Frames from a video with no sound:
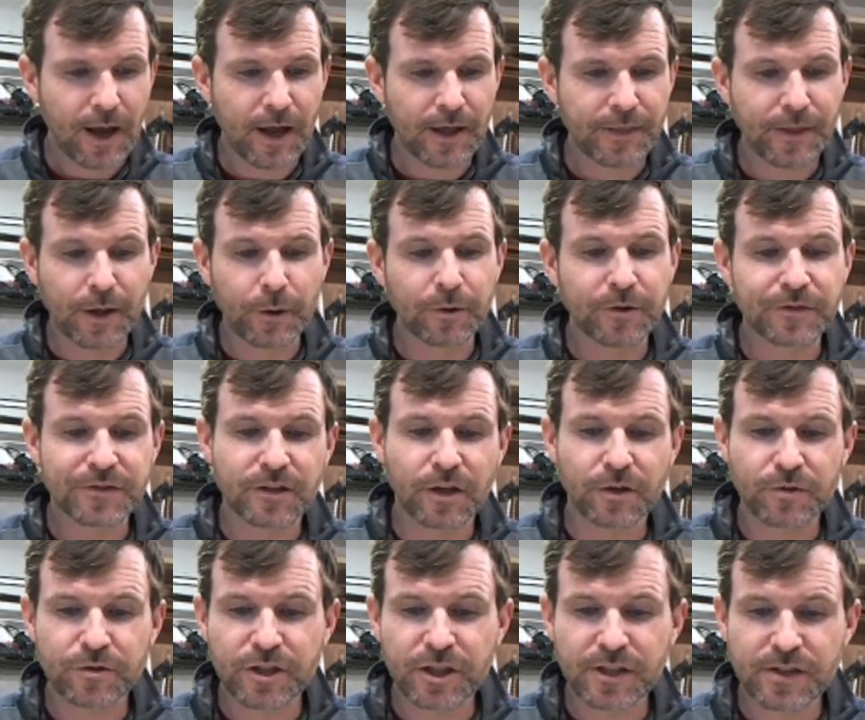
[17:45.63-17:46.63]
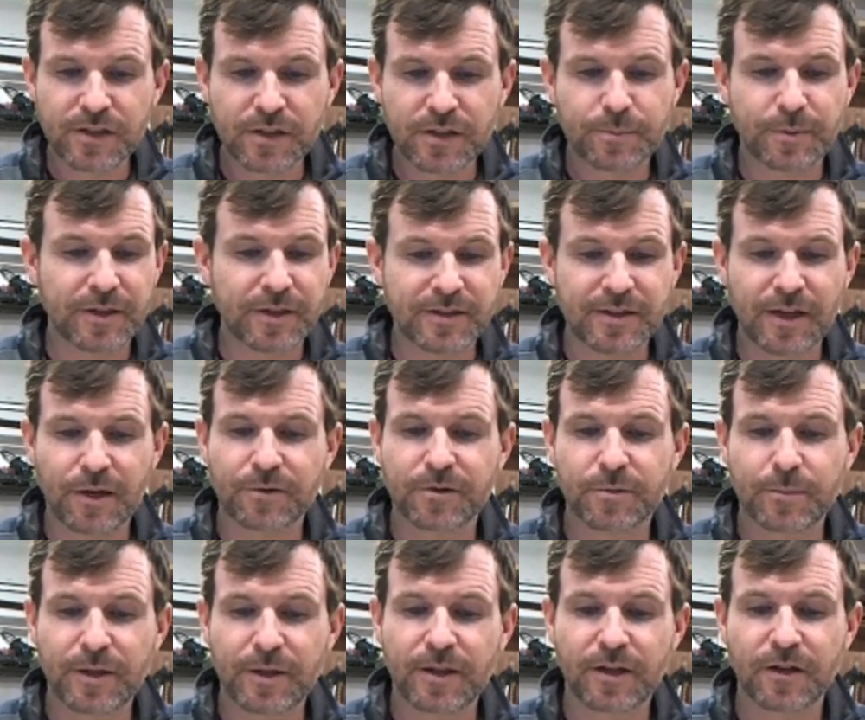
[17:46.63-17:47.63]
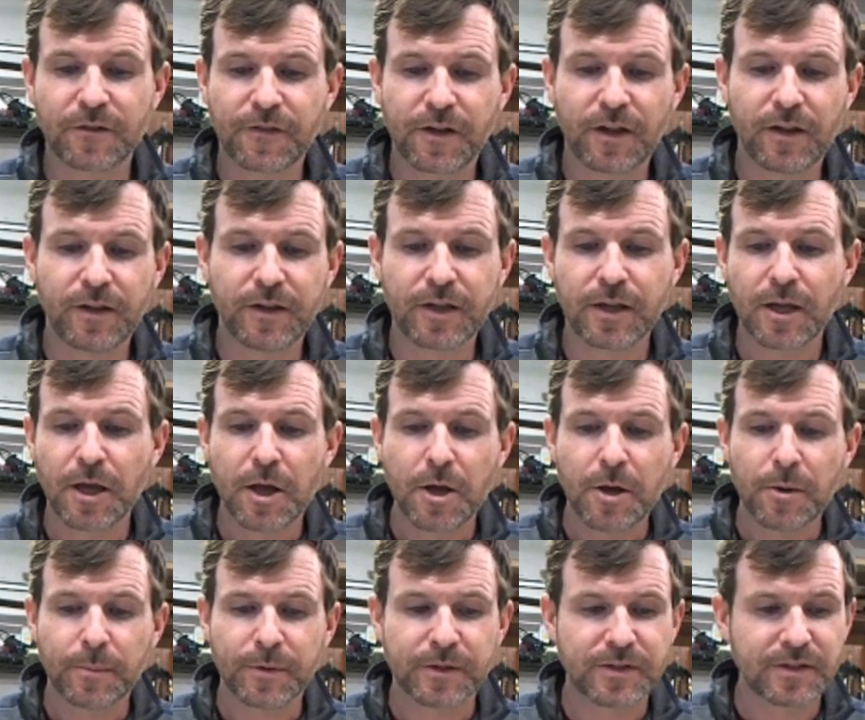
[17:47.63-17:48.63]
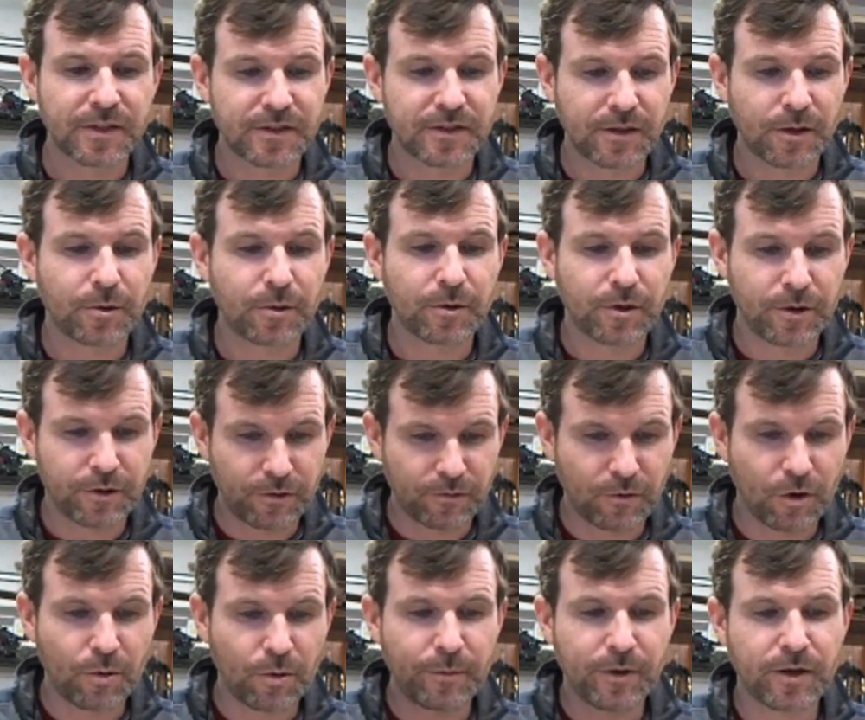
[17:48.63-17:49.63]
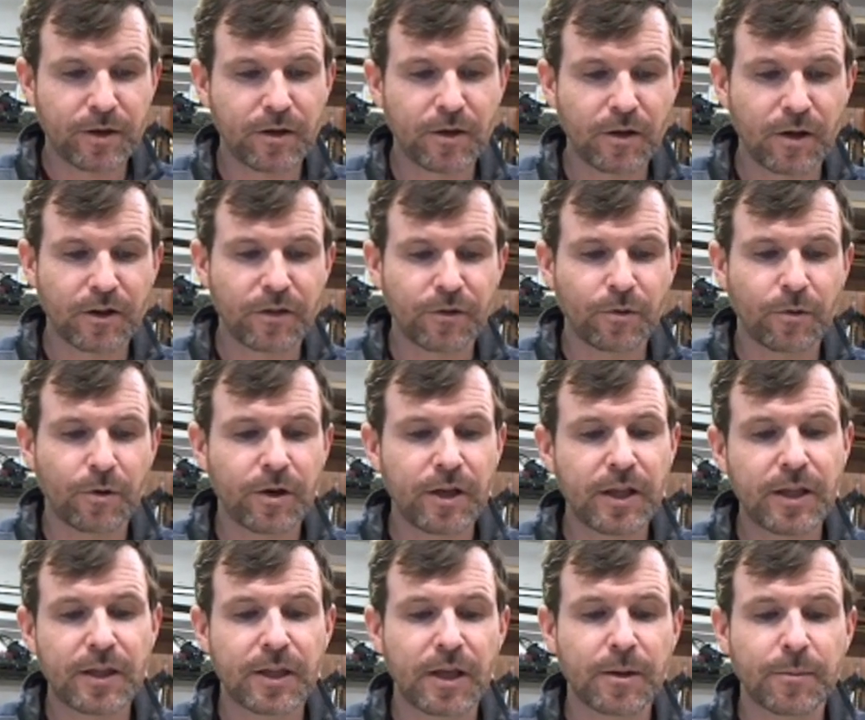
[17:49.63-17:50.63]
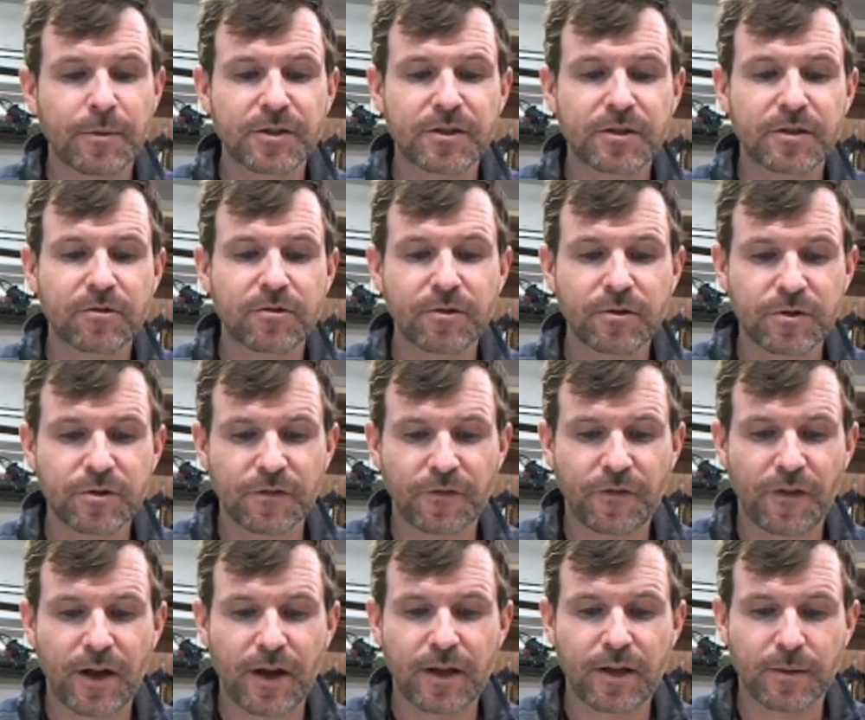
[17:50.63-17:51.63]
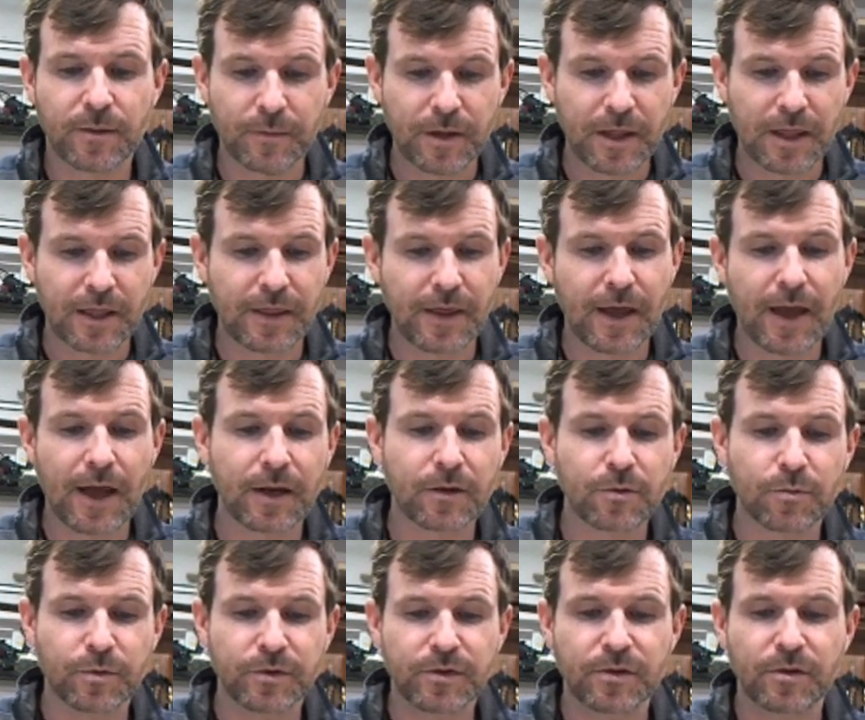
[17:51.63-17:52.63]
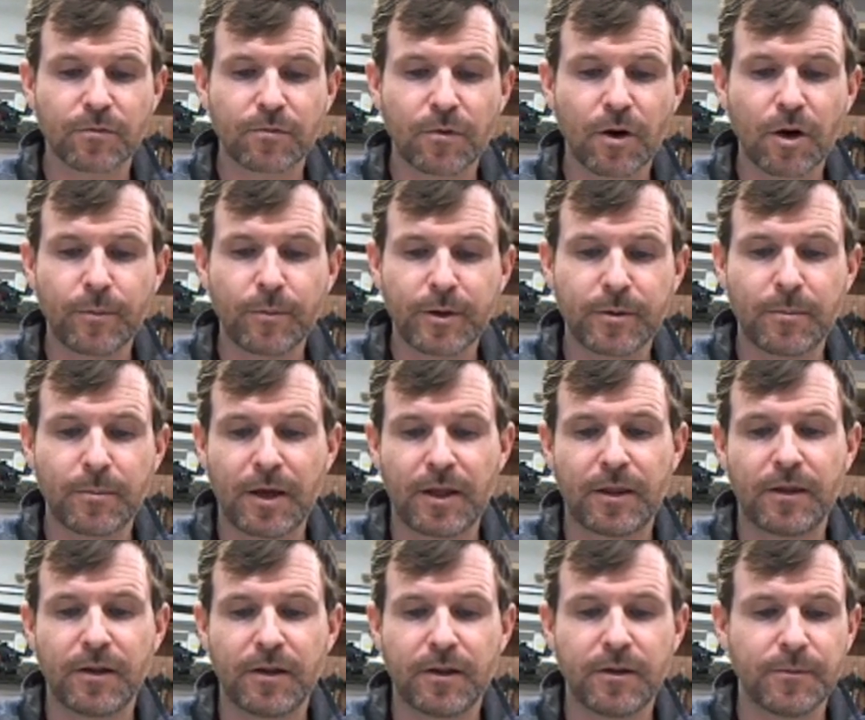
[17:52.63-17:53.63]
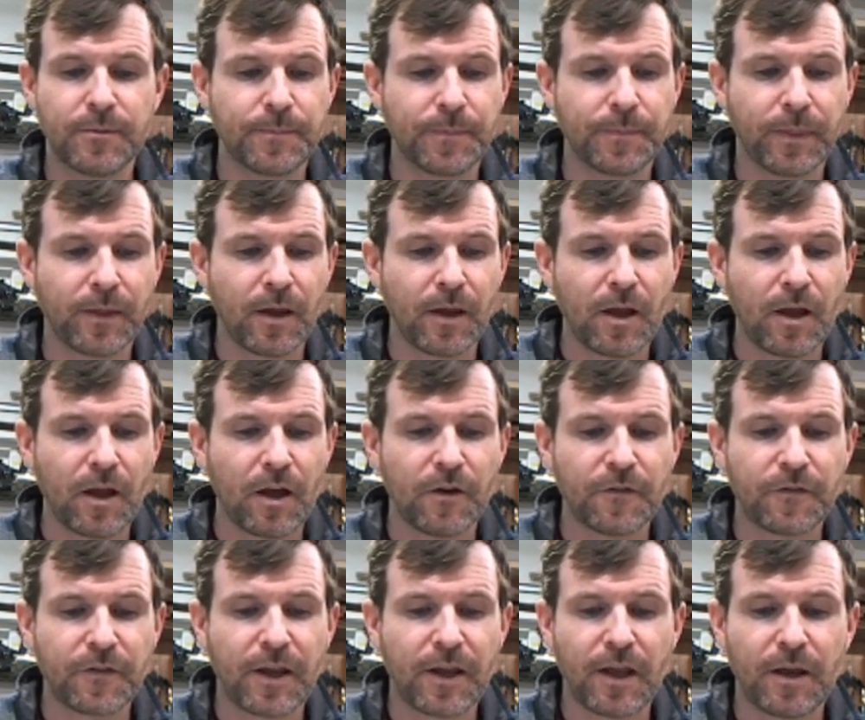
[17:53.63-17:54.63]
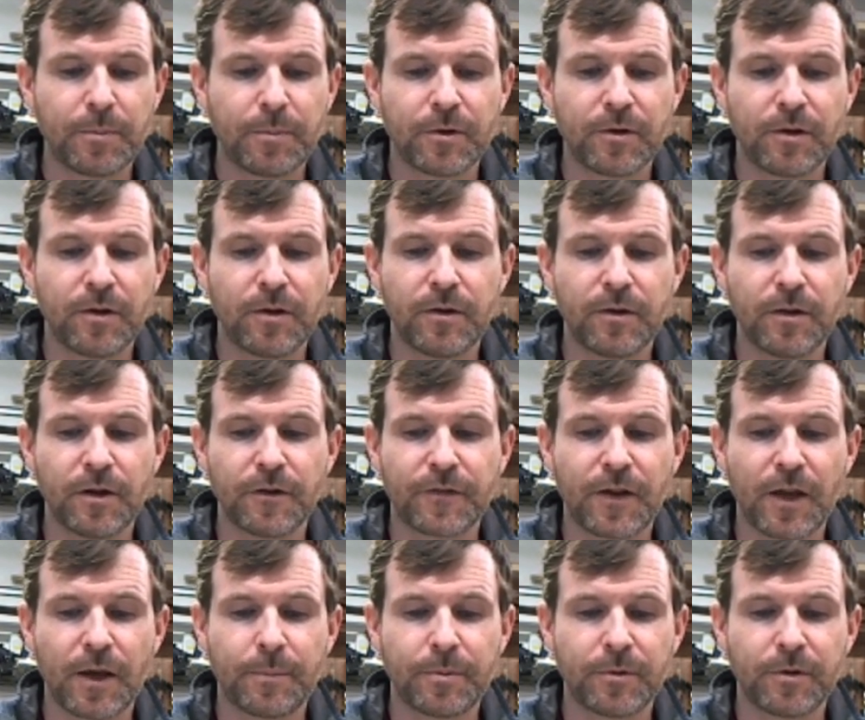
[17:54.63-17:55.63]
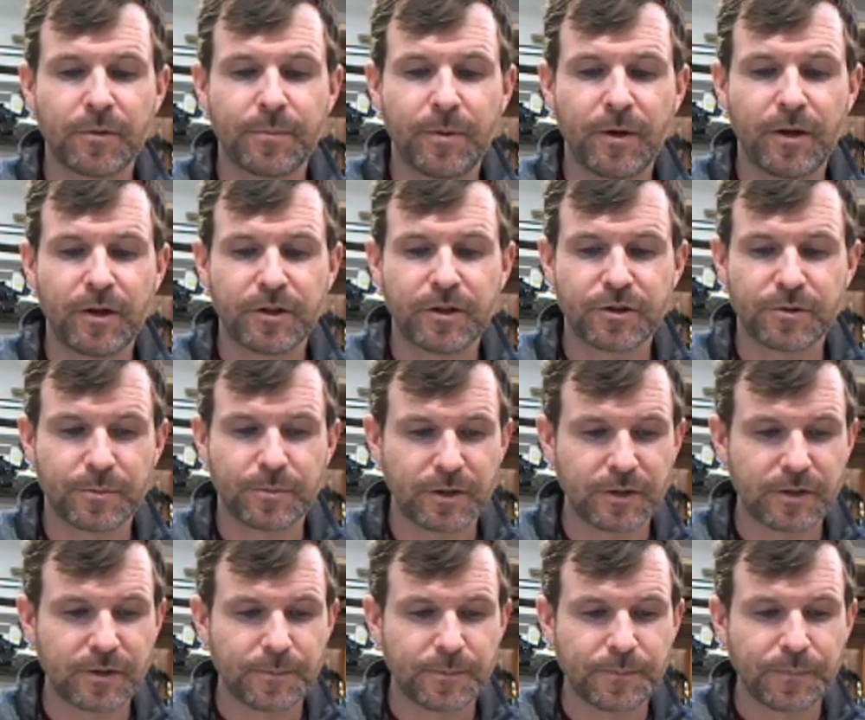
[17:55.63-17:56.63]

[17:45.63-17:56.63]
They would have stoned Jesus because that was a method of killing, but since they were under Roman authority, they must crucify him. That was the Roman method of capital punishment.